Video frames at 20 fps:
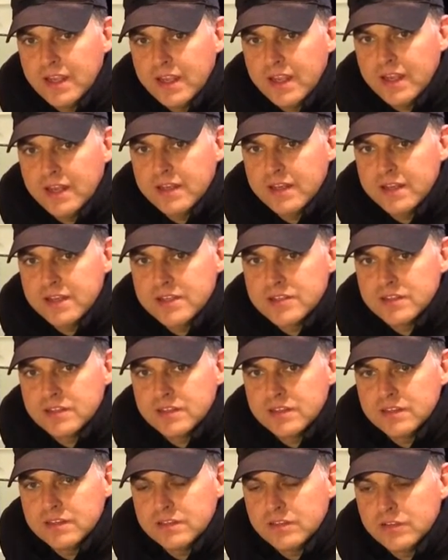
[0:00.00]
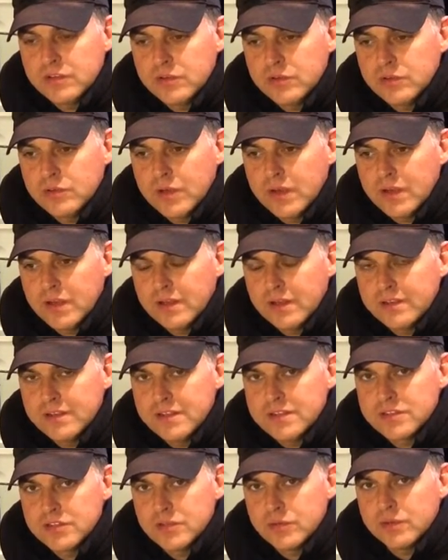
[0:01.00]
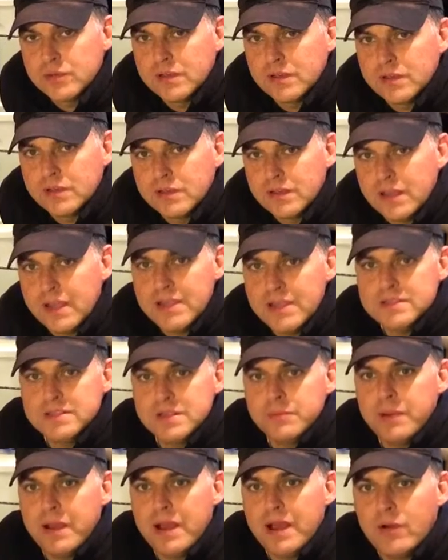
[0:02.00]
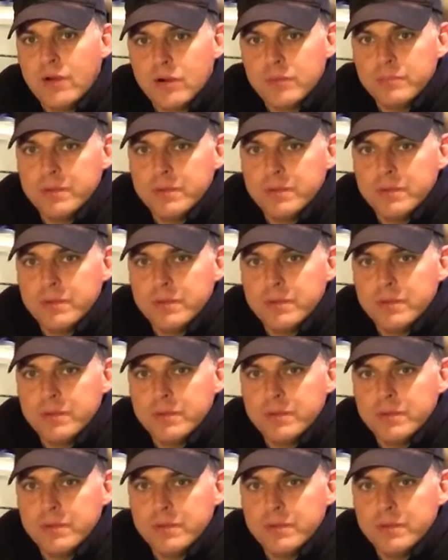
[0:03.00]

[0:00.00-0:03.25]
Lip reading: in addition to just doing AC power.